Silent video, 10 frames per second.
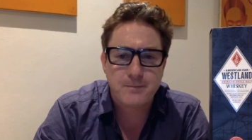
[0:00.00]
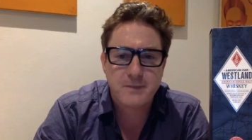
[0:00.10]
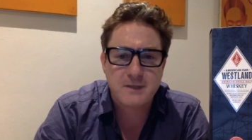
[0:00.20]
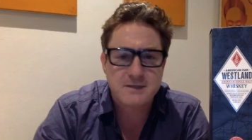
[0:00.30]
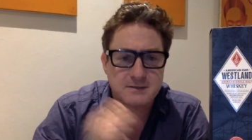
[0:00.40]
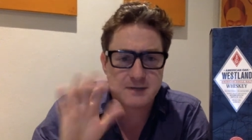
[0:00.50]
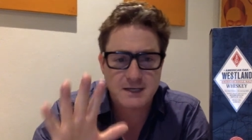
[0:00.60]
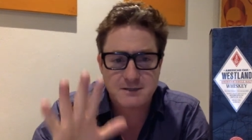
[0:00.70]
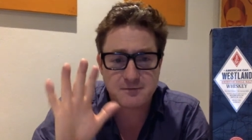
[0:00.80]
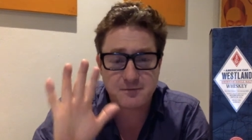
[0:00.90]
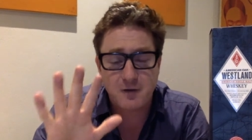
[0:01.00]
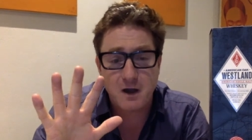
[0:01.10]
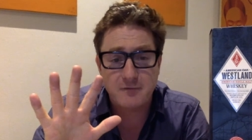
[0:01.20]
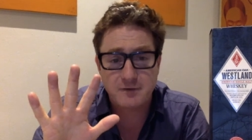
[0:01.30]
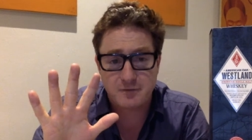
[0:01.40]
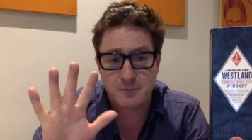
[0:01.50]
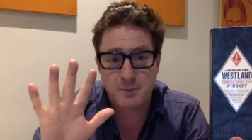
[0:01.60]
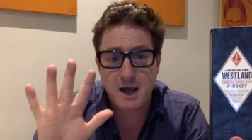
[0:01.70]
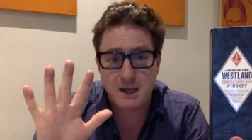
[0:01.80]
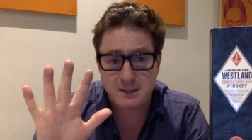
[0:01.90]
There's actually 5 different
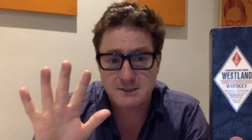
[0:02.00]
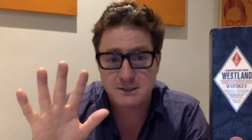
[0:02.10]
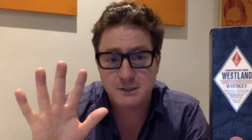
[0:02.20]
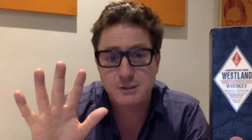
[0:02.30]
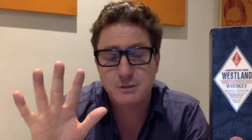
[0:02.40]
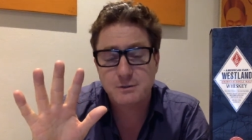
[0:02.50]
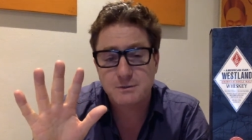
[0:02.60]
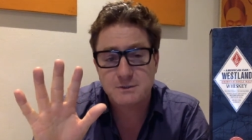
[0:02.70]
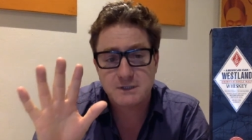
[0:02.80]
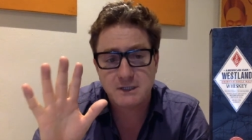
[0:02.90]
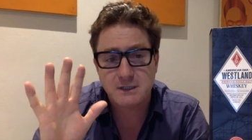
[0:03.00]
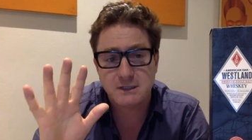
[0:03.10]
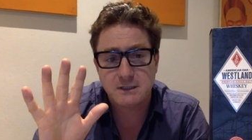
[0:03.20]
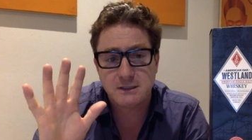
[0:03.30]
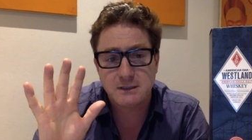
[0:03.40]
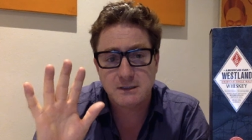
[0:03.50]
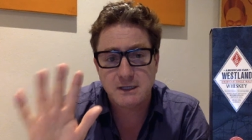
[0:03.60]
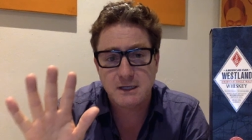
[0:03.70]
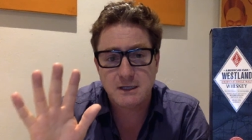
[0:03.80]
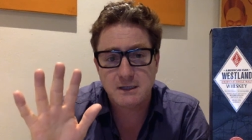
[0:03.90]
barleys that are used in
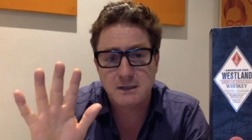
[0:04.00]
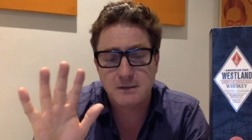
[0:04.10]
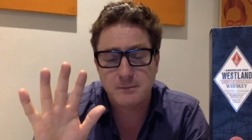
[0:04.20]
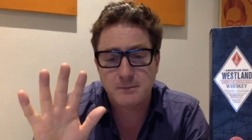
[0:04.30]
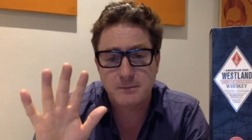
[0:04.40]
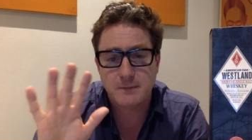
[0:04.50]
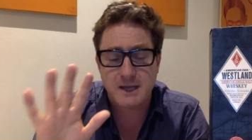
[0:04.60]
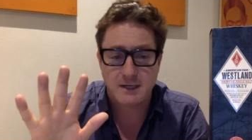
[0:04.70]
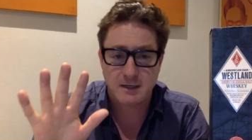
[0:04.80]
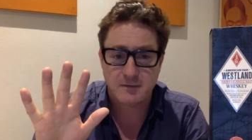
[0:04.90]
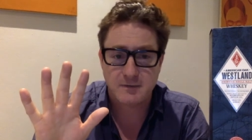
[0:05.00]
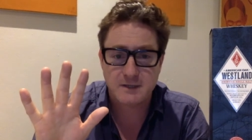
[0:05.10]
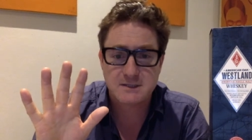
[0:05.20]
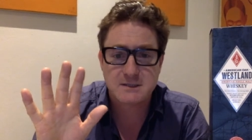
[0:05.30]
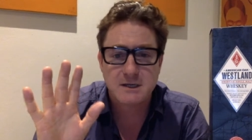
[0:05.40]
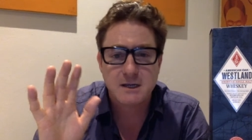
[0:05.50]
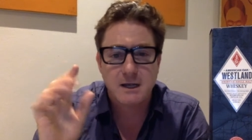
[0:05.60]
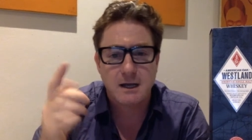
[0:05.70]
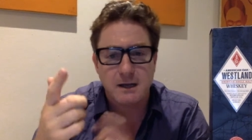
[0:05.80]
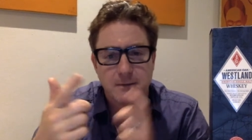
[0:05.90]
the making of this.
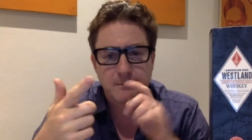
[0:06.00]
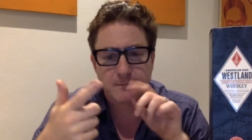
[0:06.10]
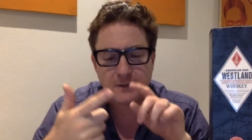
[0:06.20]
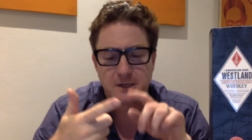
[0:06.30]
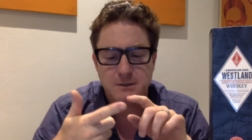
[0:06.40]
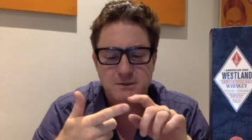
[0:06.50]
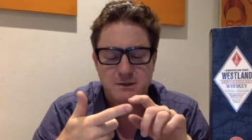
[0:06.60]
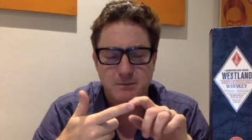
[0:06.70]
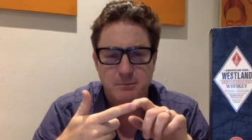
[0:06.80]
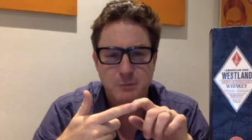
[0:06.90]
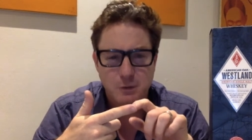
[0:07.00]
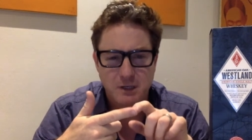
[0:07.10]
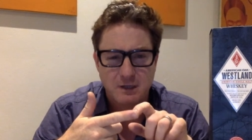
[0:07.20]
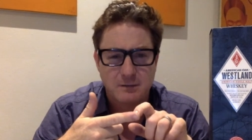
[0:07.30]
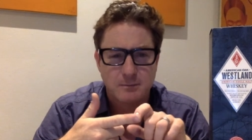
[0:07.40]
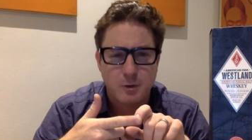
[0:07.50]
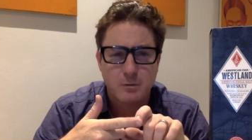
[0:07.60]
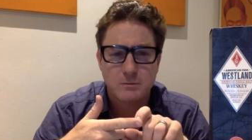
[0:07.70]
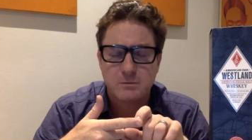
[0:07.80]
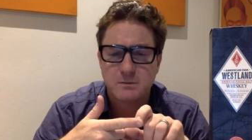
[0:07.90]
They use a Munich
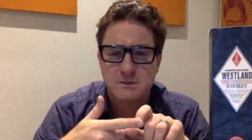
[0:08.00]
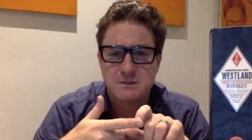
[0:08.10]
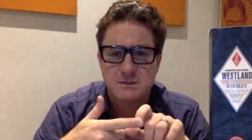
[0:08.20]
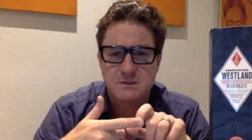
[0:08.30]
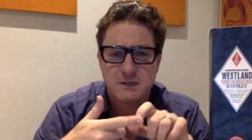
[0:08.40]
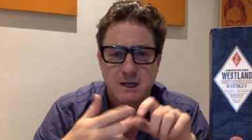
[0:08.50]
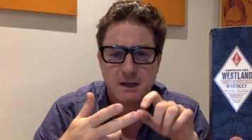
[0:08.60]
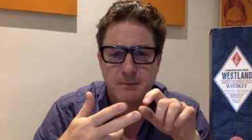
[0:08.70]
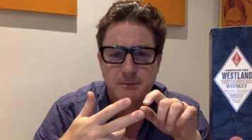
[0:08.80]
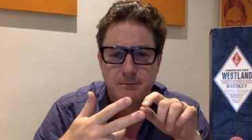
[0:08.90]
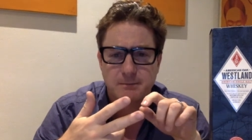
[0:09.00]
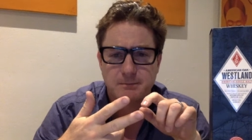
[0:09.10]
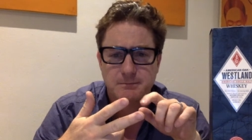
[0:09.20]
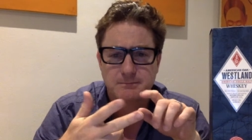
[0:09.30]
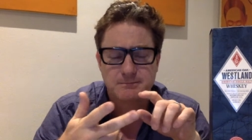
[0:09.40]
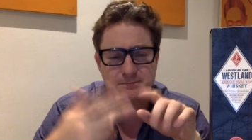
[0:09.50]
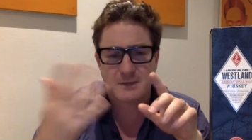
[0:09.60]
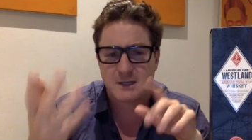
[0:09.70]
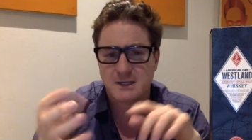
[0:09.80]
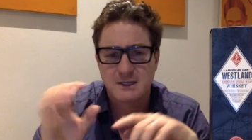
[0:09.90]
malt, which
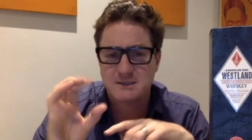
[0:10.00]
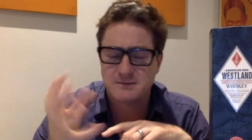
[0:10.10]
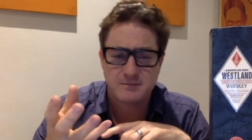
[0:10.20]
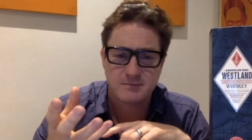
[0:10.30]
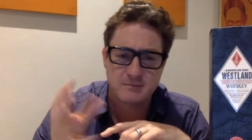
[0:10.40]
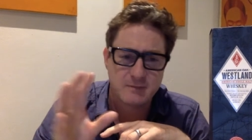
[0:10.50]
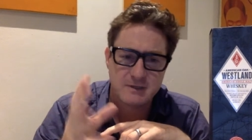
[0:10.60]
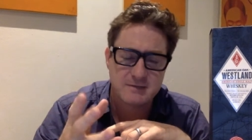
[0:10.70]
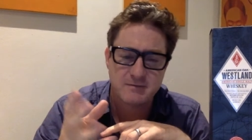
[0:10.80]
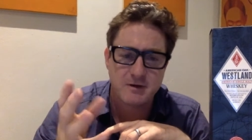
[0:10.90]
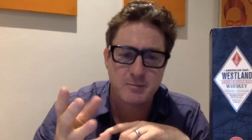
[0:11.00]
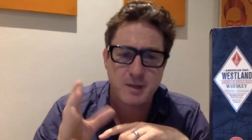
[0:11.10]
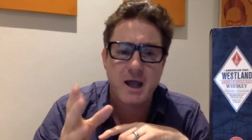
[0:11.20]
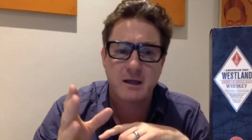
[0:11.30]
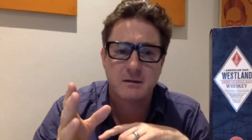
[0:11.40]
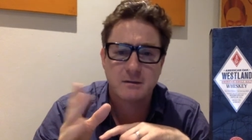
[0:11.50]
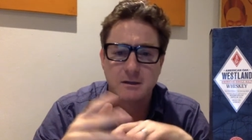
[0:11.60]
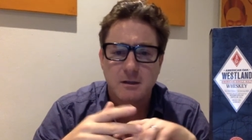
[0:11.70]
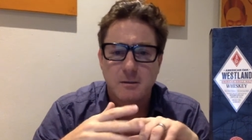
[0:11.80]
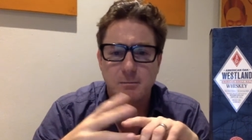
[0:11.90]
I think it's a very pale
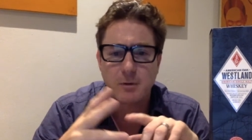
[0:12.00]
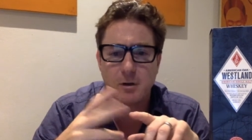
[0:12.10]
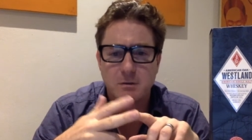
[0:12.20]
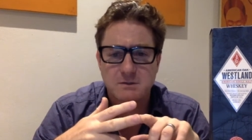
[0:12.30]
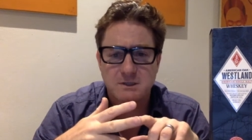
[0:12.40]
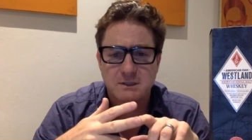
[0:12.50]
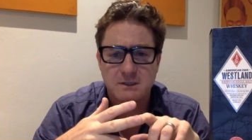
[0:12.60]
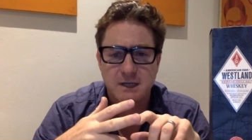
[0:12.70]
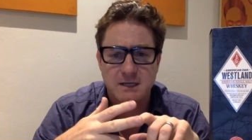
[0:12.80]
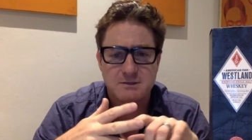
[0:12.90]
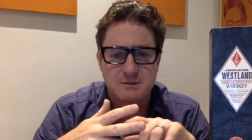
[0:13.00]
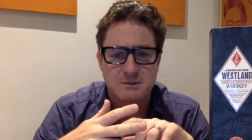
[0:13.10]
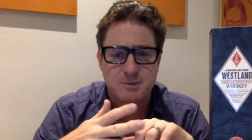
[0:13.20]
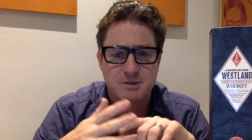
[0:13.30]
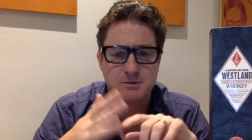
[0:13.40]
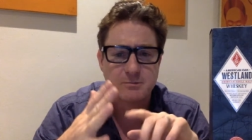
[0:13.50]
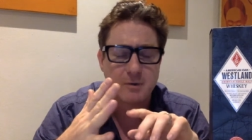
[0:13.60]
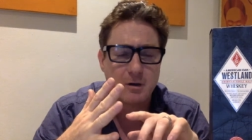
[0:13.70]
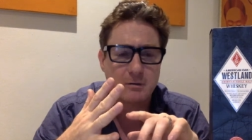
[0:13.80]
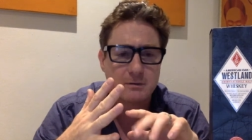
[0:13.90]
malt and extra special
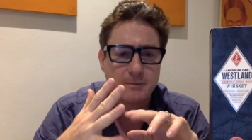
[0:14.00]
malt,